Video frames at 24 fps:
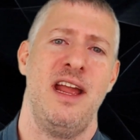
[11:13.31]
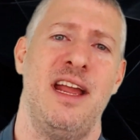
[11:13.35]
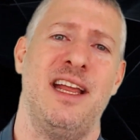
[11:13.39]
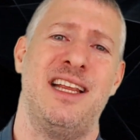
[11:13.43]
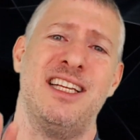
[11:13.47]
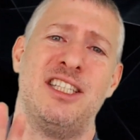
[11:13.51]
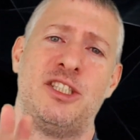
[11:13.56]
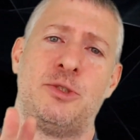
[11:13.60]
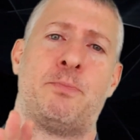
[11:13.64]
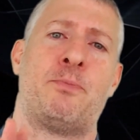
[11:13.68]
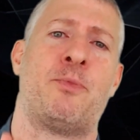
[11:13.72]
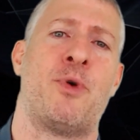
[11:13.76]

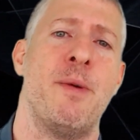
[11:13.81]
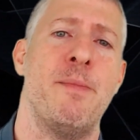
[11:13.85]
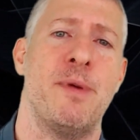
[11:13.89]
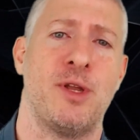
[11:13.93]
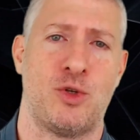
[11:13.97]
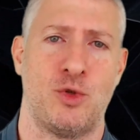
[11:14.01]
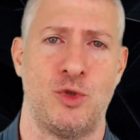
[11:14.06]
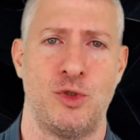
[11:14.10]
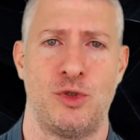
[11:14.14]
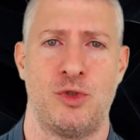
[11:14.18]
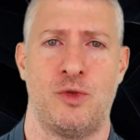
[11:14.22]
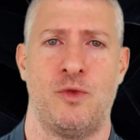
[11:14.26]
It is
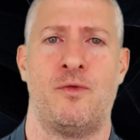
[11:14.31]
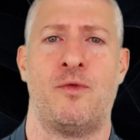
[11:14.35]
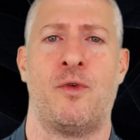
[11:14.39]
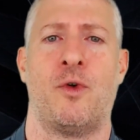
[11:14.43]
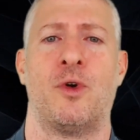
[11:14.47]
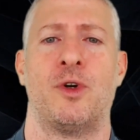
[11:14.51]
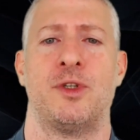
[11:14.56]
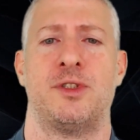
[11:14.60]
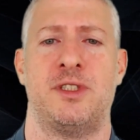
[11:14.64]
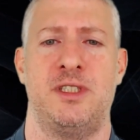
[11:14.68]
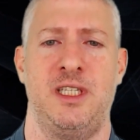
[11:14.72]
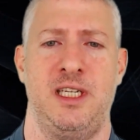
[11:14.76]
premature to
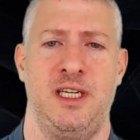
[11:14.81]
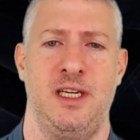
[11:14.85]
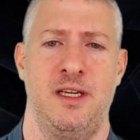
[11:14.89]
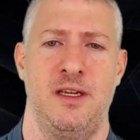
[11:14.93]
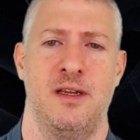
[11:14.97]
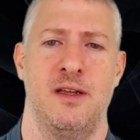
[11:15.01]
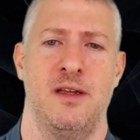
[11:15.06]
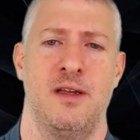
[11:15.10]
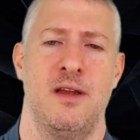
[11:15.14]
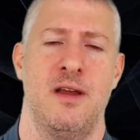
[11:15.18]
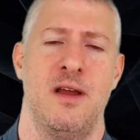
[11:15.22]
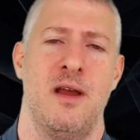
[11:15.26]
foresee,
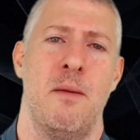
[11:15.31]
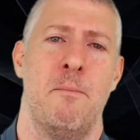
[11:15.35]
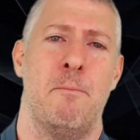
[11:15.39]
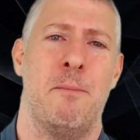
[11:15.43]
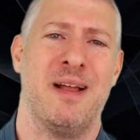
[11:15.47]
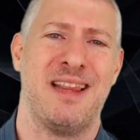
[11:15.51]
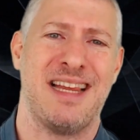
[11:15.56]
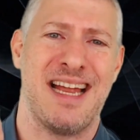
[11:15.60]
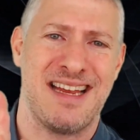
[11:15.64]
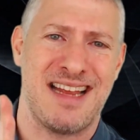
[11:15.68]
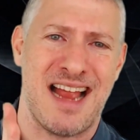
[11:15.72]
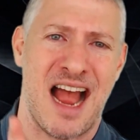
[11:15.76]

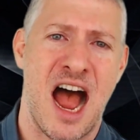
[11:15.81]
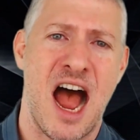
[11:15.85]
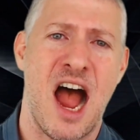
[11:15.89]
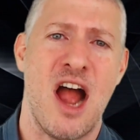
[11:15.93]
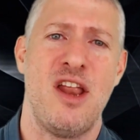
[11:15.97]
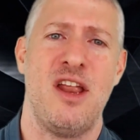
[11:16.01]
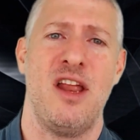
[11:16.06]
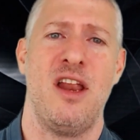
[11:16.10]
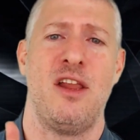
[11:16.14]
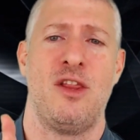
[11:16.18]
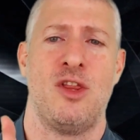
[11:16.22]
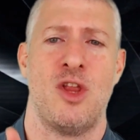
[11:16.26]
but I
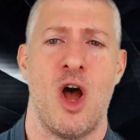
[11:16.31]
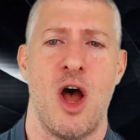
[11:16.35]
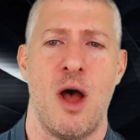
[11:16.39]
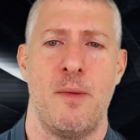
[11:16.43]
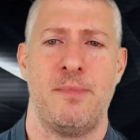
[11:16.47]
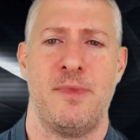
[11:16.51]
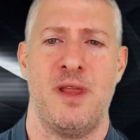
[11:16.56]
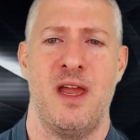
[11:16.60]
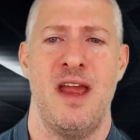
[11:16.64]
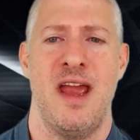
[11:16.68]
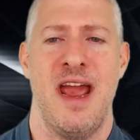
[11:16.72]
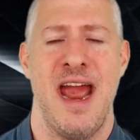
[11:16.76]
highly
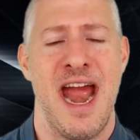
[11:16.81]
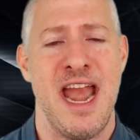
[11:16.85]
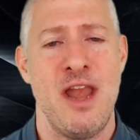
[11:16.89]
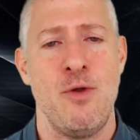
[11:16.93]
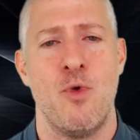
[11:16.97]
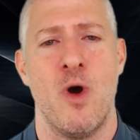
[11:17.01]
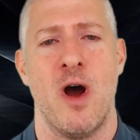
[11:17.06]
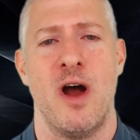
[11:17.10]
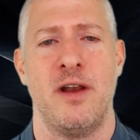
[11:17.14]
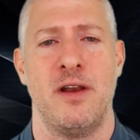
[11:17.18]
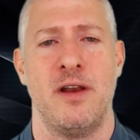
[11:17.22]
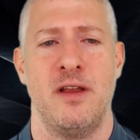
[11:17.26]
doubt
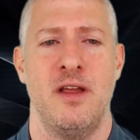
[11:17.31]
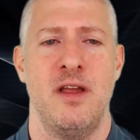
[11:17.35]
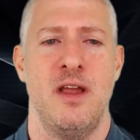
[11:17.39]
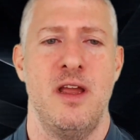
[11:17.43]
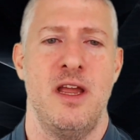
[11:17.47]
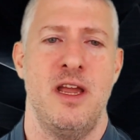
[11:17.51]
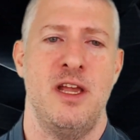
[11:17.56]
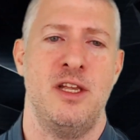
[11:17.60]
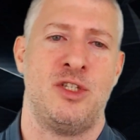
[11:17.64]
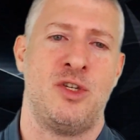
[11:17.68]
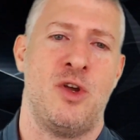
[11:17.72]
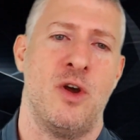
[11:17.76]
anyone
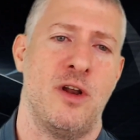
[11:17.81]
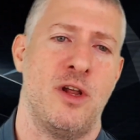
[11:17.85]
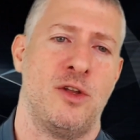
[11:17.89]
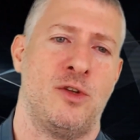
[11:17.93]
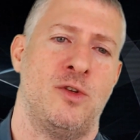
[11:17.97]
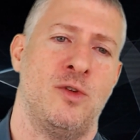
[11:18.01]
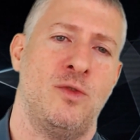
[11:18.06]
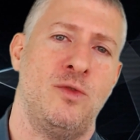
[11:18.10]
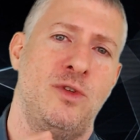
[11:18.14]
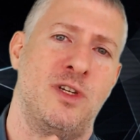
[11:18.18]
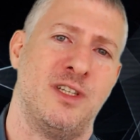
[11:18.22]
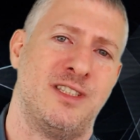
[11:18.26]
is going to
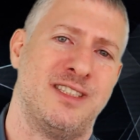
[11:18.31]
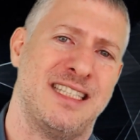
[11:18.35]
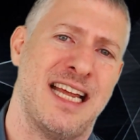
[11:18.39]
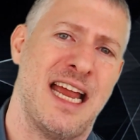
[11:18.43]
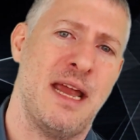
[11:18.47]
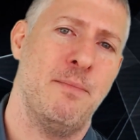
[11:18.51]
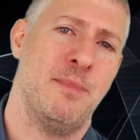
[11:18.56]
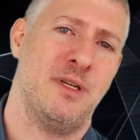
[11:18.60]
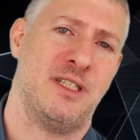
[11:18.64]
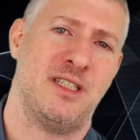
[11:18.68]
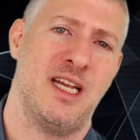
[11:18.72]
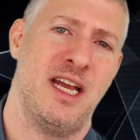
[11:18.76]
do the
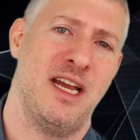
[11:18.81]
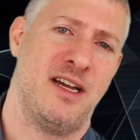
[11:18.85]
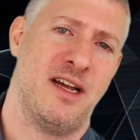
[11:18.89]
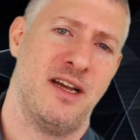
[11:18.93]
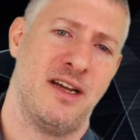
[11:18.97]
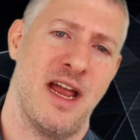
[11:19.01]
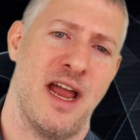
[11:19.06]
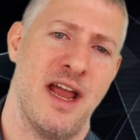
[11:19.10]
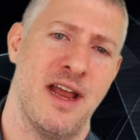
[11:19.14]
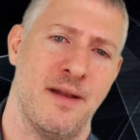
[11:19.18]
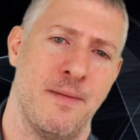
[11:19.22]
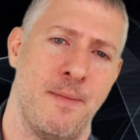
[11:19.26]
same mistake
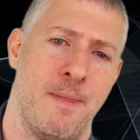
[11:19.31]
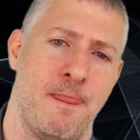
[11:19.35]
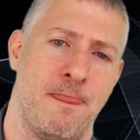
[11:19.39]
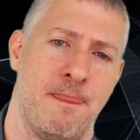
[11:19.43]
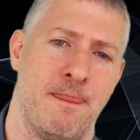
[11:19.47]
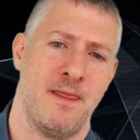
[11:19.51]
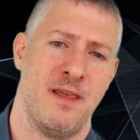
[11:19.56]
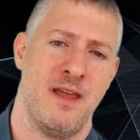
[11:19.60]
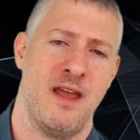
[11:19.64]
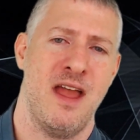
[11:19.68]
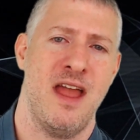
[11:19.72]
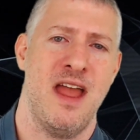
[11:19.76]
again.
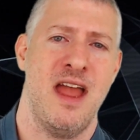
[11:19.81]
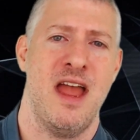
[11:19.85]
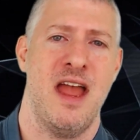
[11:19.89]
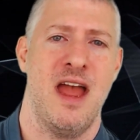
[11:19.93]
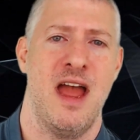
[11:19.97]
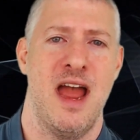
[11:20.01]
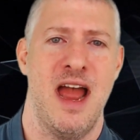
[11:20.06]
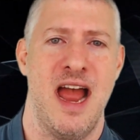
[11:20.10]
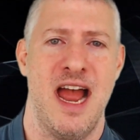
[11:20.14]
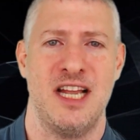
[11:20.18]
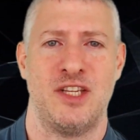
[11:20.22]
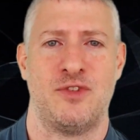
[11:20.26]

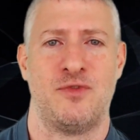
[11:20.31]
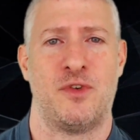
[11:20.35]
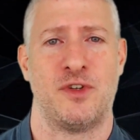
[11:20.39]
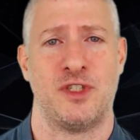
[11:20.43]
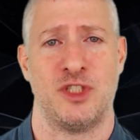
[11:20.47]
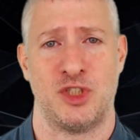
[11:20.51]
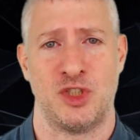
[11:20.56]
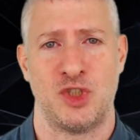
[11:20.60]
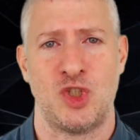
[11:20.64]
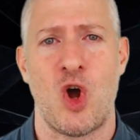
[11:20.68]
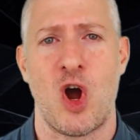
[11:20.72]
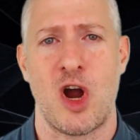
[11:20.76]
As for
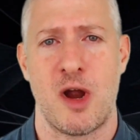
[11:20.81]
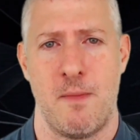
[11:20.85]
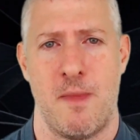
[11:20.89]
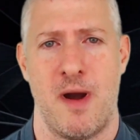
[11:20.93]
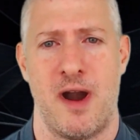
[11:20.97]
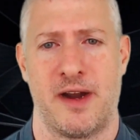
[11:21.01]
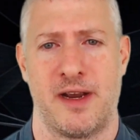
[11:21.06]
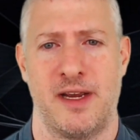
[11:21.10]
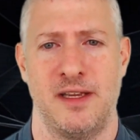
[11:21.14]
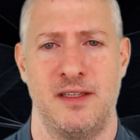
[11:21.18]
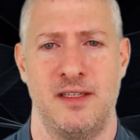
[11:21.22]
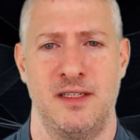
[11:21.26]
the stock
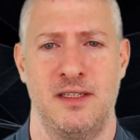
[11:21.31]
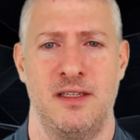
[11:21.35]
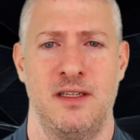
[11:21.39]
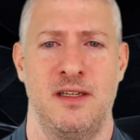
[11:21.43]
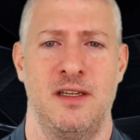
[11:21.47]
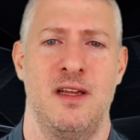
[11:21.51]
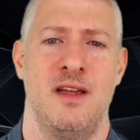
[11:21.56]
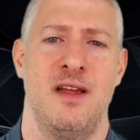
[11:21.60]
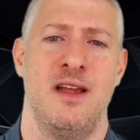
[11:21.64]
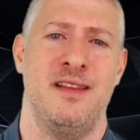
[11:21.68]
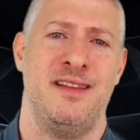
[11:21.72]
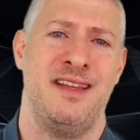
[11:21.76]
market,
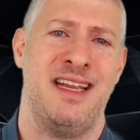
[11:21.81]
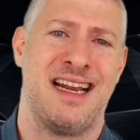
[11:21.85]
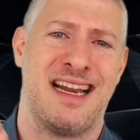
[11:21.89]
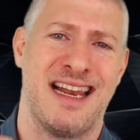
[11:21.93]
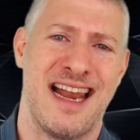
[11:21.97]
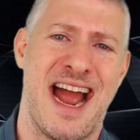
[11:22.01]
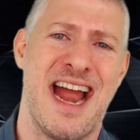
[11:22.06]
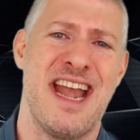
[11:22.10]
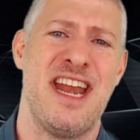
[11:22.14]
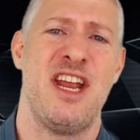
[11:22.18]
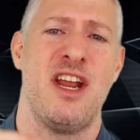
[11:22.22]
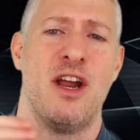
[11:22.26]

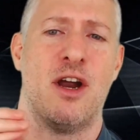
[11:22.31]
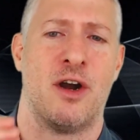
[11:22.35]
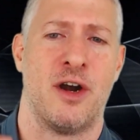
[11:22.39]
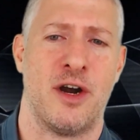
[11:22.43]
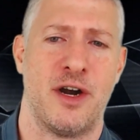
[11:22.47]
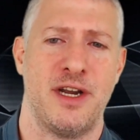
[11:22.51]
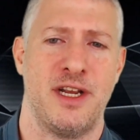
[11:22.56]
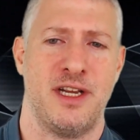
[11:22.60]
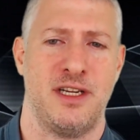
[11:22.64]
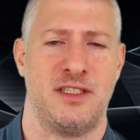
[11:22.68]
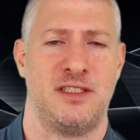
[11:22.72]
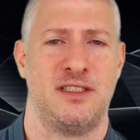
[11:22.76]
declining
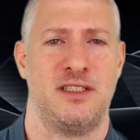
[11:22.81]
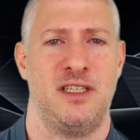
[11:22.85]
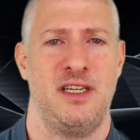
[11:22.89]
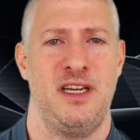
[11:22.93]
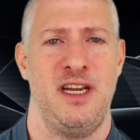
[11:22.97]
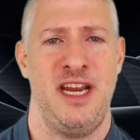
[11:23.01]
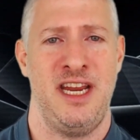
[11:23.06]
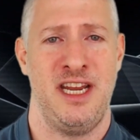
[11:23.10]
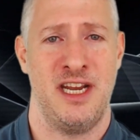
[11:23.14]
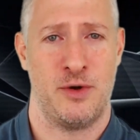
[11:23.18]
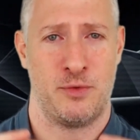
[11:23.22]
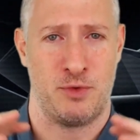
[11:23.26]
earnings
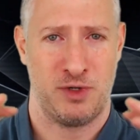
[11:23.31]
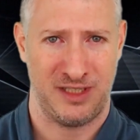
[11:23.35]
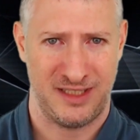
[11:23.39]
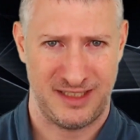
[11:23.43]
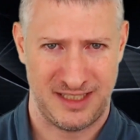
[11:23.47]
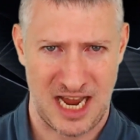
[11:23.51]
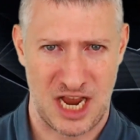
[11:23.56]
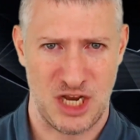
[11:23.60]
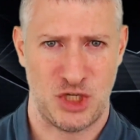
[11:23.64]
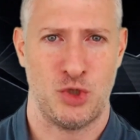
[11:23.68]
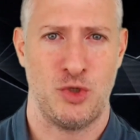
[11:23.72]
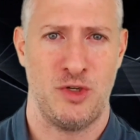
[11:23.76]
in a
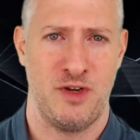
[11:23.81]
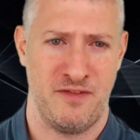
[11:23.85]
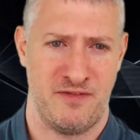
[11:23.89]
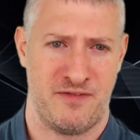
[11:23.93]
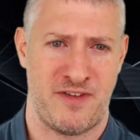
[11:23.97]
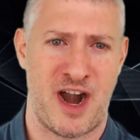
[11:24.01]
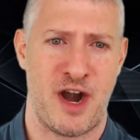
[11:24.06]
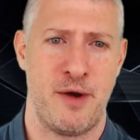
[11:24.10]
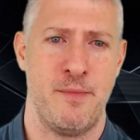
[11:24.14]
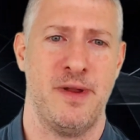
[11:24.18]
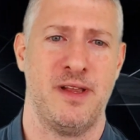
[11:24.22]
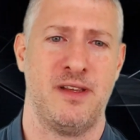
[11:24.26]
recession
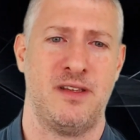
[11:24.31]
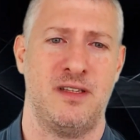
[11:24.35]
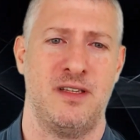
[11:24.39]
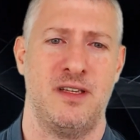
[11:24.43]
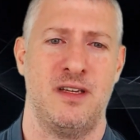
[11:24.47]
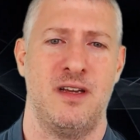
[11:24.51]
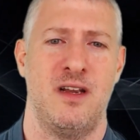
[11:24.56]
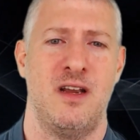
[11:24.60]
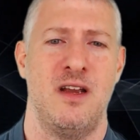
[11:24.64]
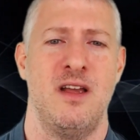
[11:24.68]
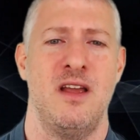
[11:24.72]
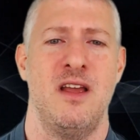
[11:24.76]

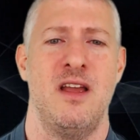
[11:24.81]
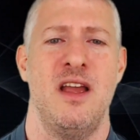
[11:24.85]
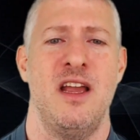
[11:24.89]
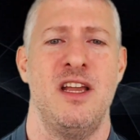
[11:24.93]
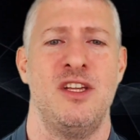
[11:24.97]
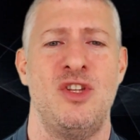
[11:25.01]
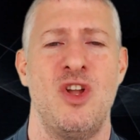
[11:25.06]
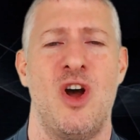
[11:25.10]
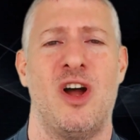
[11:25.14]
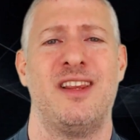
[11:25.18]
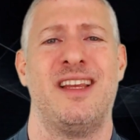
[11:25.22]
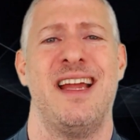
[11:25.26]
environment
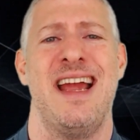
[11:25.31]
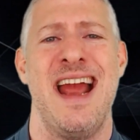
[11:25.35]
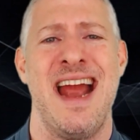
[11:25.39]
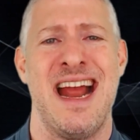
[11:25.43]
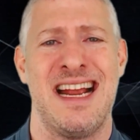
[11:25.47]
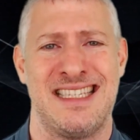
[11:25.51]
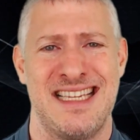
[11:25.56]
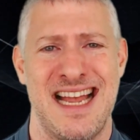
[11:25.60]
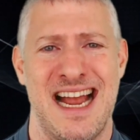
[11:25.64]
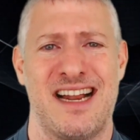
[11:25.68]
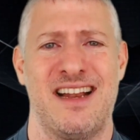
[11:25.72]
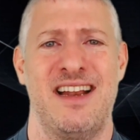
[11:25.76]
is not
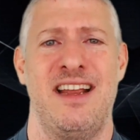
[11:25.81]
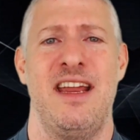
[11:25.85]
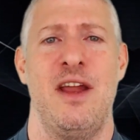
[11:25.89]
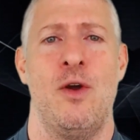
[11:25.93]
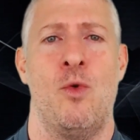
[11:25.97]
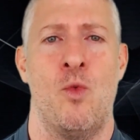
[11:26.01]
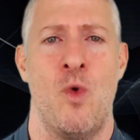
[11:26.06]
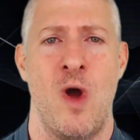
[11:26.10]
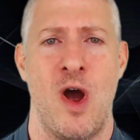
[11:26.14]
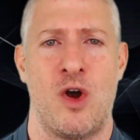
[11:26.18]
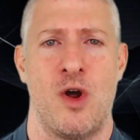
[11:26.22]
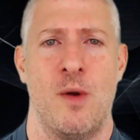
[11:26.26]
exactly
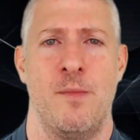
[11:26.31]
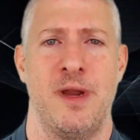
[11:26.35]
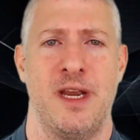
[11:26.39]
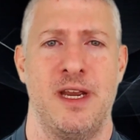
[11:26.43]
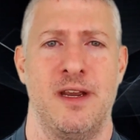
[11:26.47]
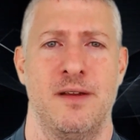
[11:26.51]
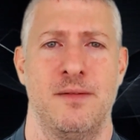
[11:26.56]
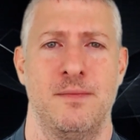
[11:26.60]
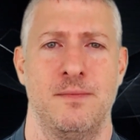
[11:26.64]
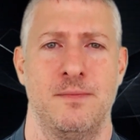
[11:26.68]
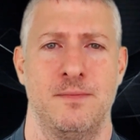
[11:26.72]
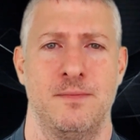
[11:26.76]
welcoming.